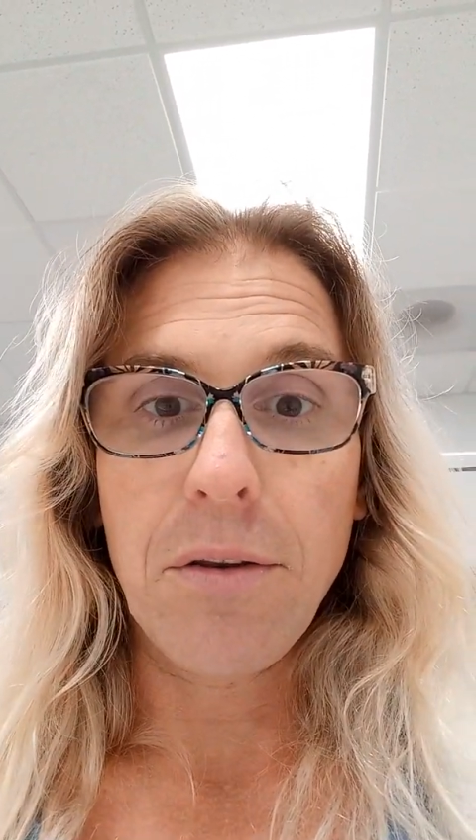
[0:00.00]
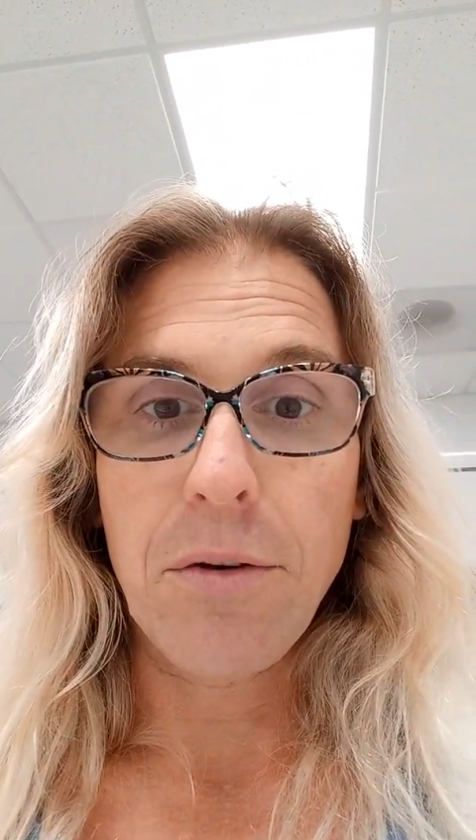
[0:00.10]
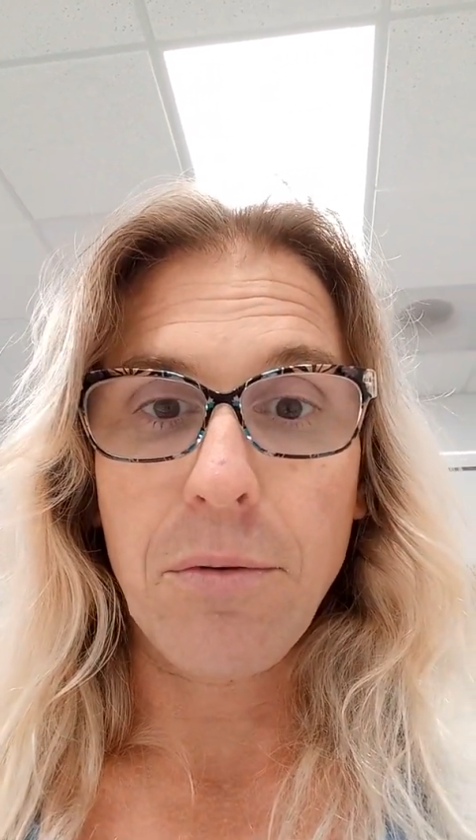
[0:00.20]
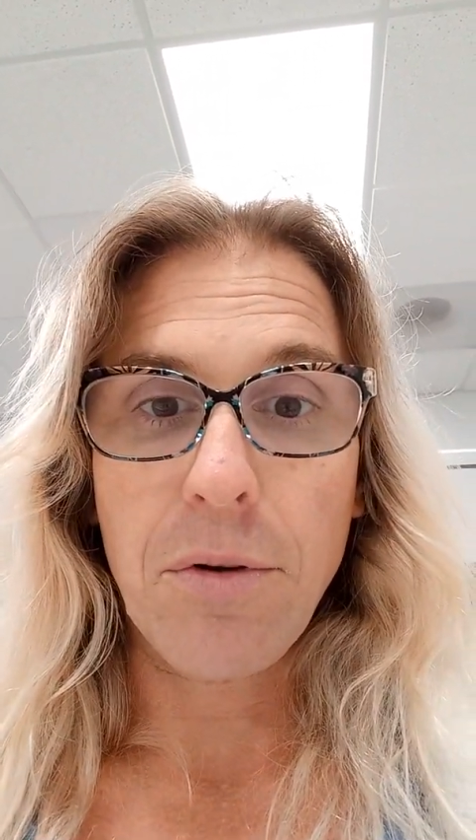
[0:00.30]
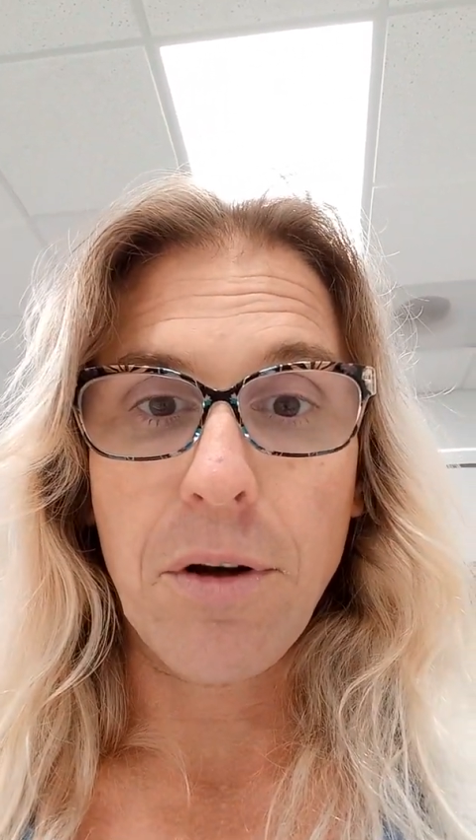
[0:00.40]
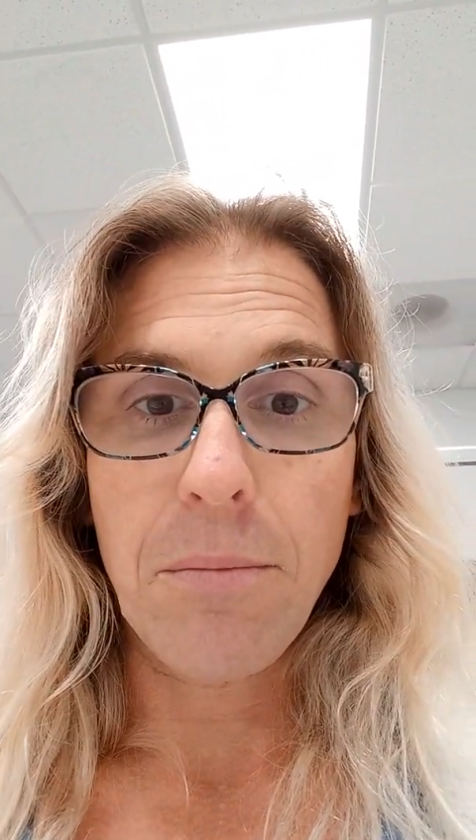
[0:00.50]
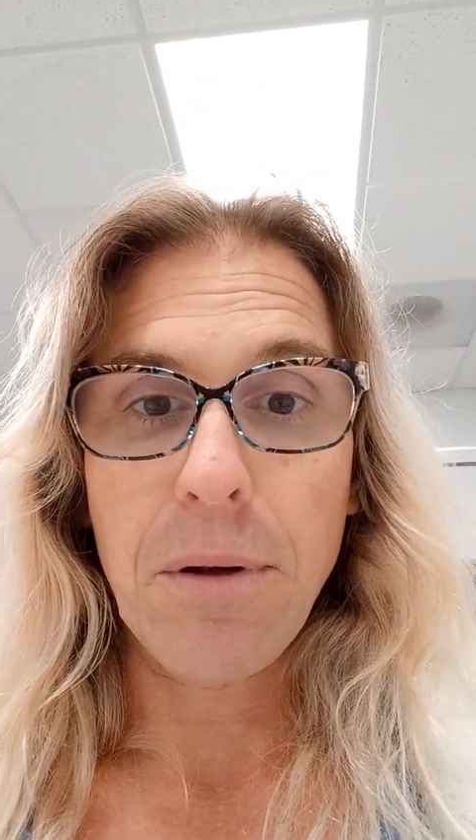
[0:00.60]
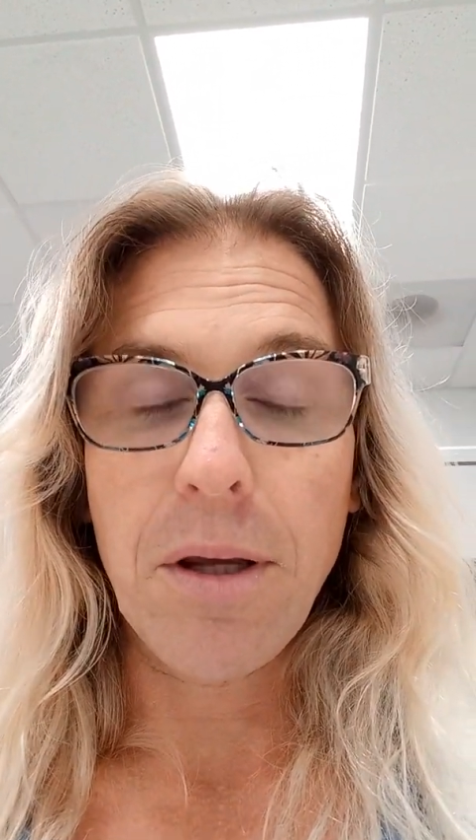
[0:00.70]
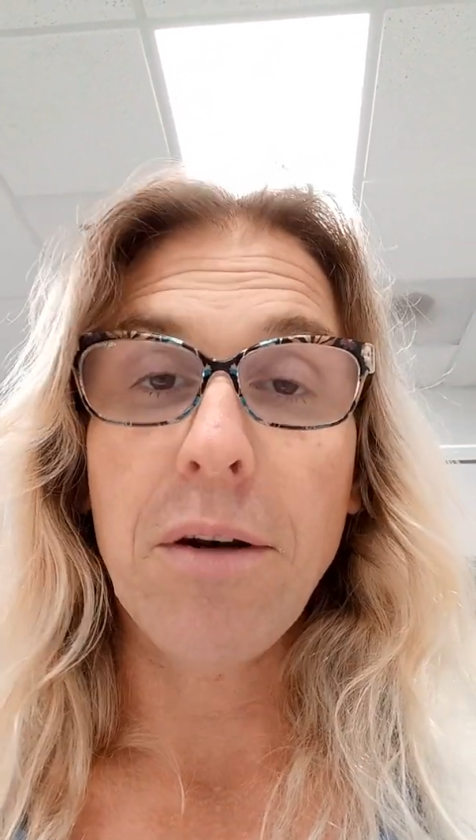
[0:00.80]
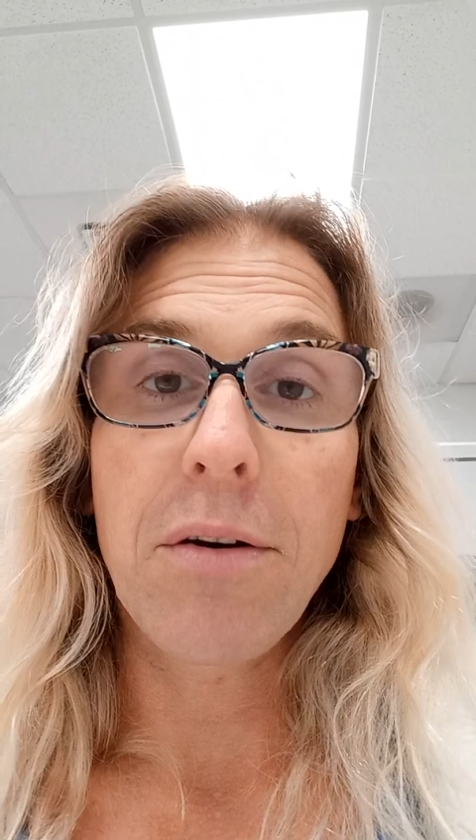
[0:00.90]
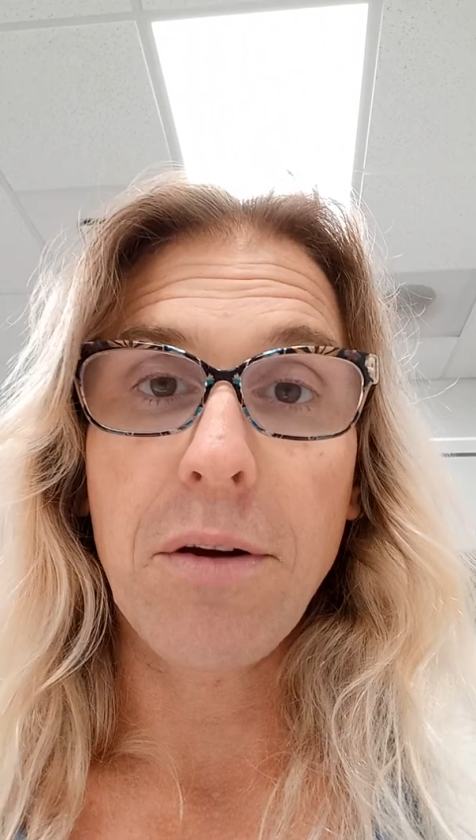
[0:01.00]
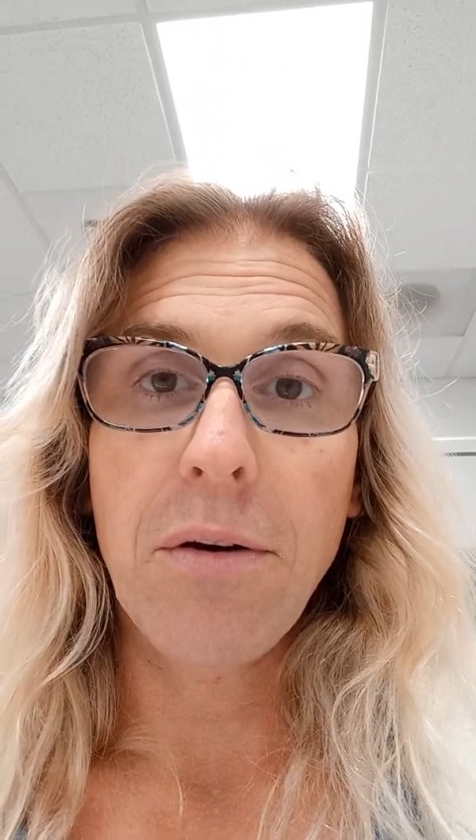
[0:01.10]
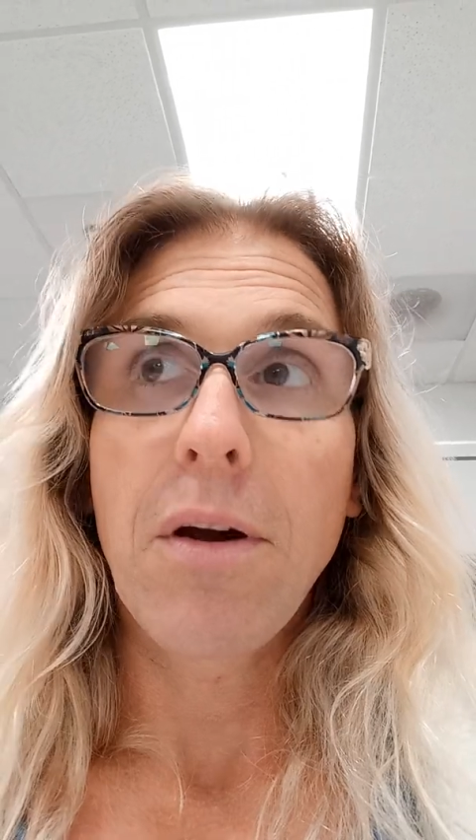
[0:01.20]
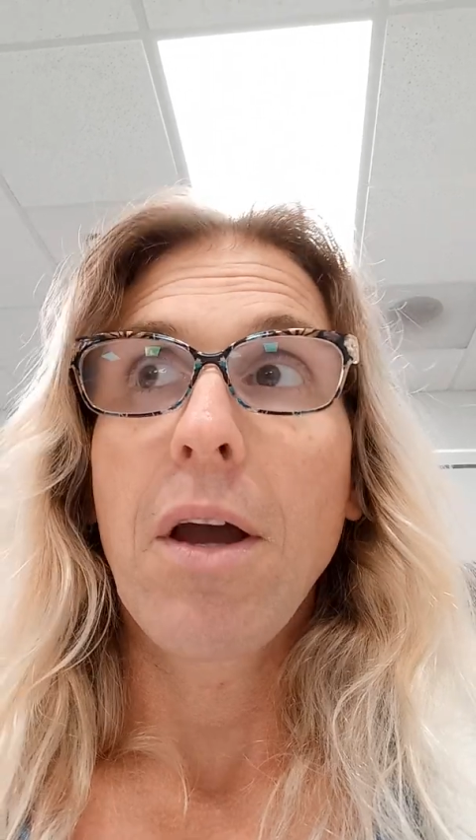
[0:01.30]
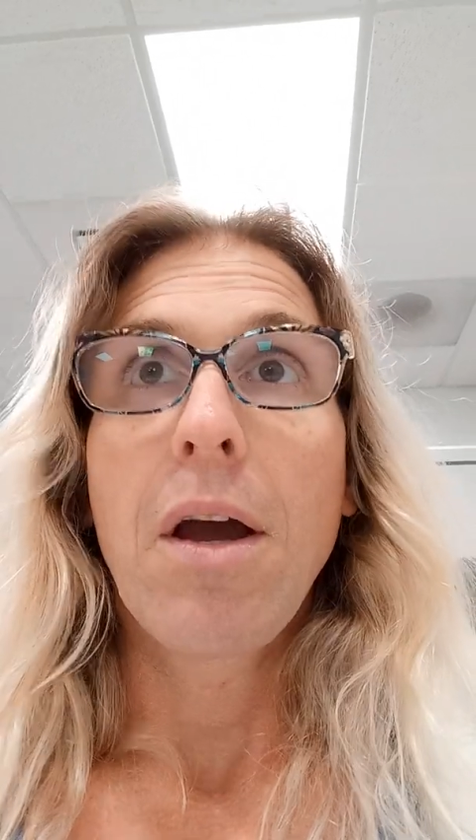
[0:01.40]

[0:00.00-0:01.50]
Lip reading: this was going to be until